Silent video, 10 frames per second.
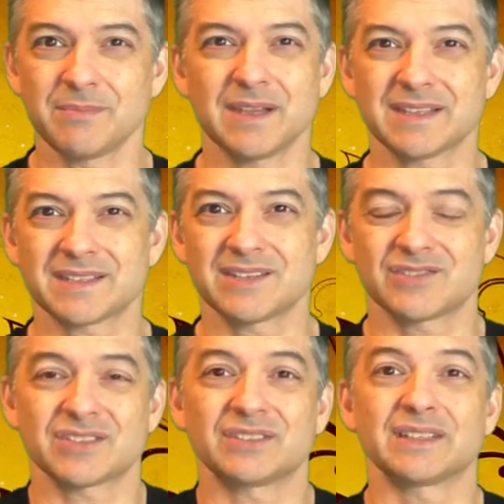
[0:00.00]
means he's
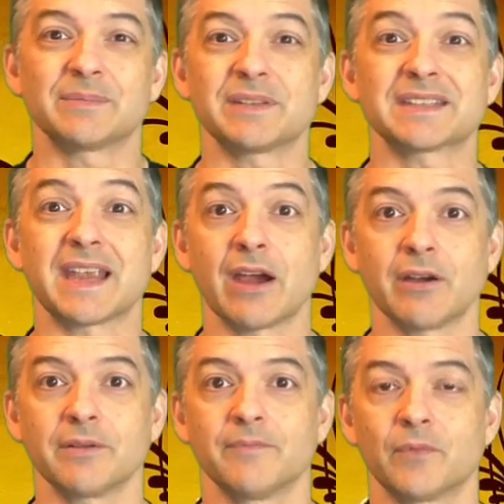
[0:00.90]
just a little bit scared,